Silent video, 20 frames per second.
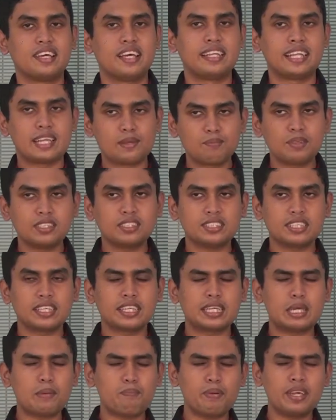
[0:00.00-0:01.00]
That means
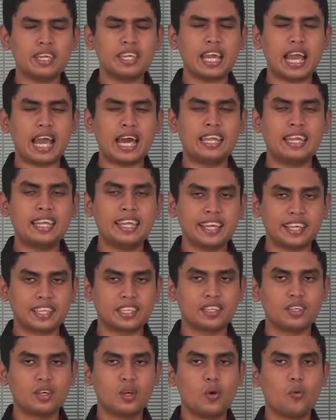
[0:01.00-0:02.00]
keeping a
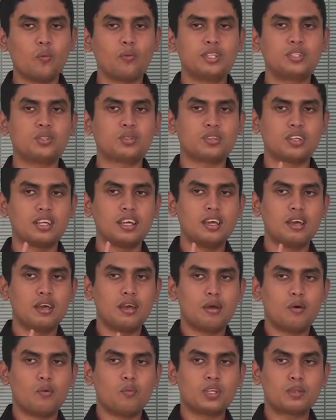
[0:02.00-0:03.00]
link
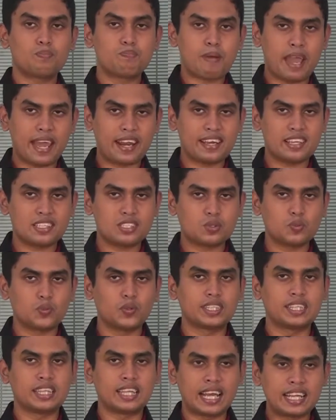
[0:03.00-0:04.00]
with paras,
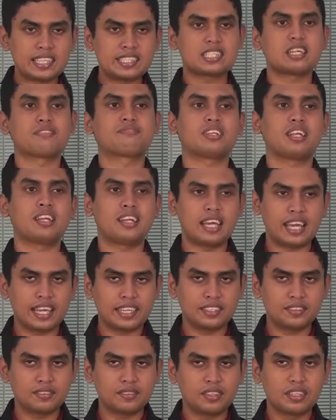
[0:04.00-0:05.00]
with lines after
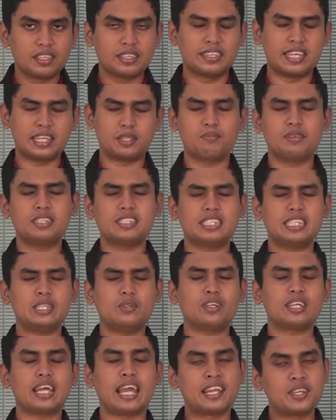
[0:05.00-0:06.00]
line. That means
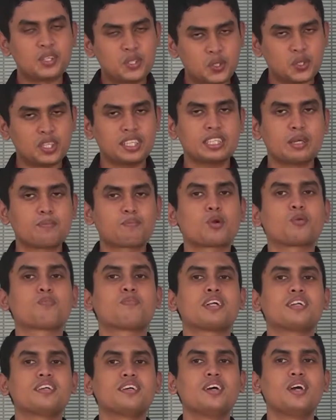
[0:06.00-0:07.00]
you are ensuring the
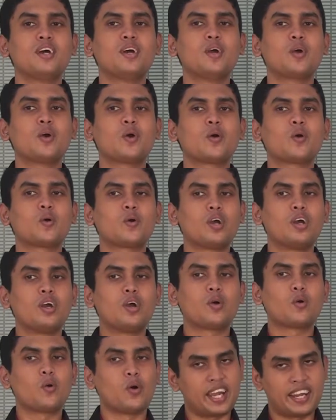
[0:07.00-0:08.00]
proper
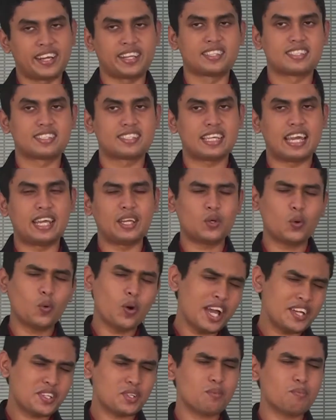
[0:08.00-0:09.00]
coherence. And
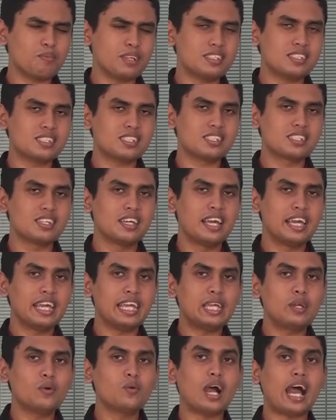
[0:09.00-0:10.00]
cohesion means
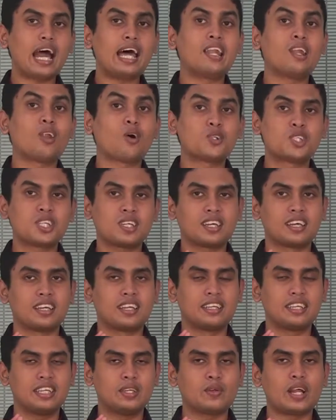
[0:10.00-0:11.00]
you are logical.
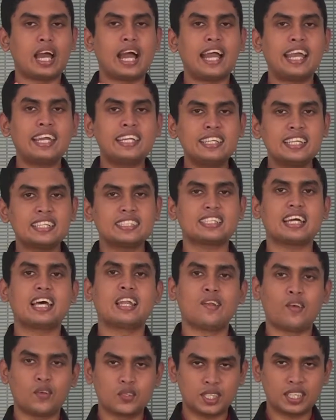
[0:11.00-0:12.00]
Your ideas
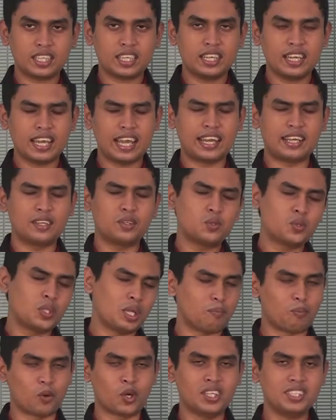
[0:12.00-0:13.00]
are logical and to
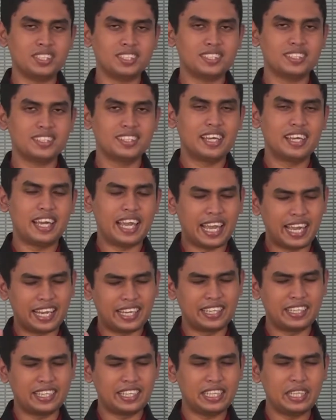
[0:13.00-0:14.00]
the point,
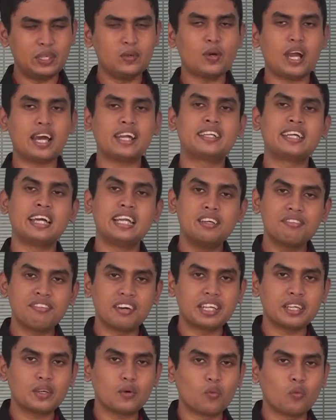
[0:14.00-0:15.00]
and you are
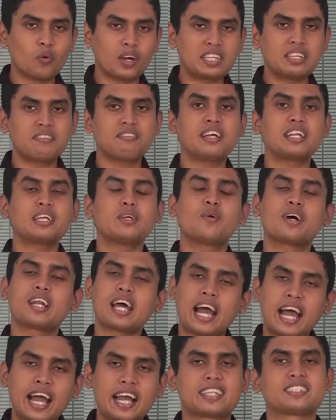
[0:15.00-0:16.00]
delivering whatever you are
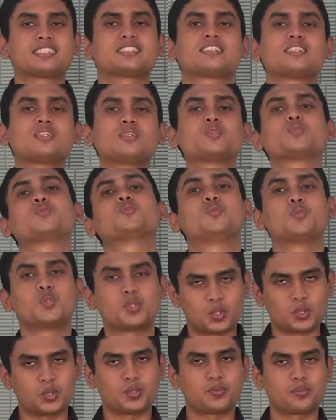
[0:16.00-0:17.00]
asked to do
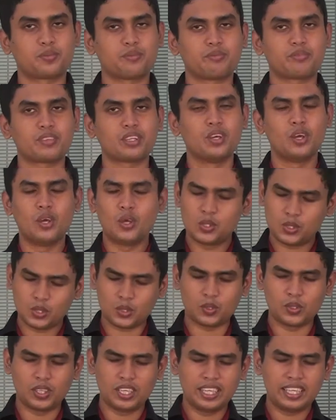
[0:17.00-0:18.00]
so.
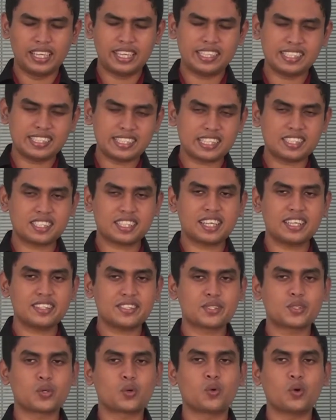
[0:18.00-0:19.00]
So in such
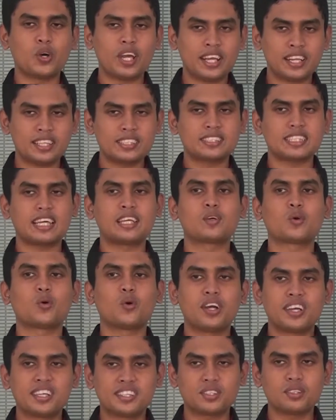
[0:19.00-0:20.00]
case, coherence and
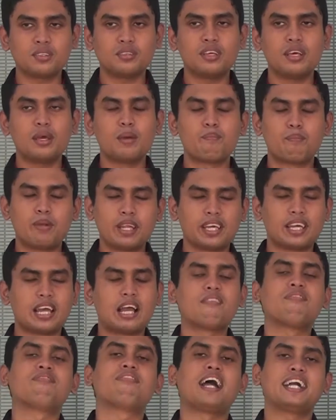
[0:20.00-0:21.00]
cohesion play
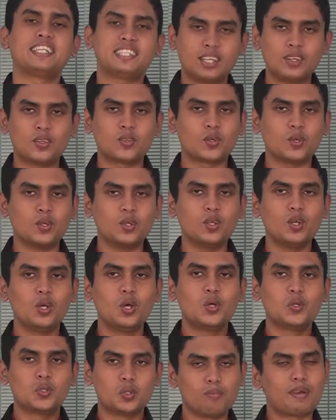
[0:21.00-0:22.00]
a vital role
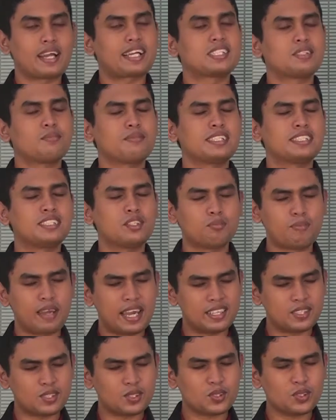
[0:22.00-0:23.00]
to maximize your
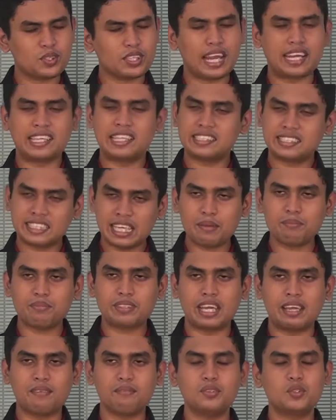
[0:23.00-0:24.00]
band score, at the same
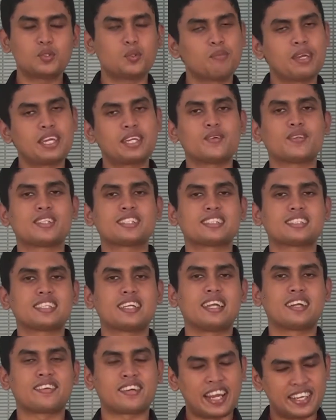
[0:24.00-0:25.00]
time to make your
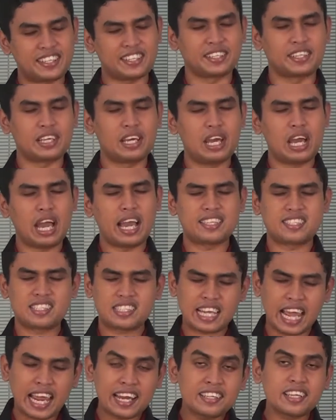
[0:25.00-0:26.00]
writing a
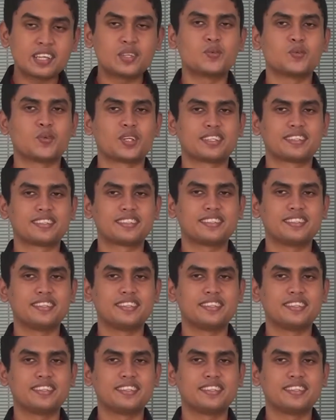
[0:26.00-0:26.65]
standard one.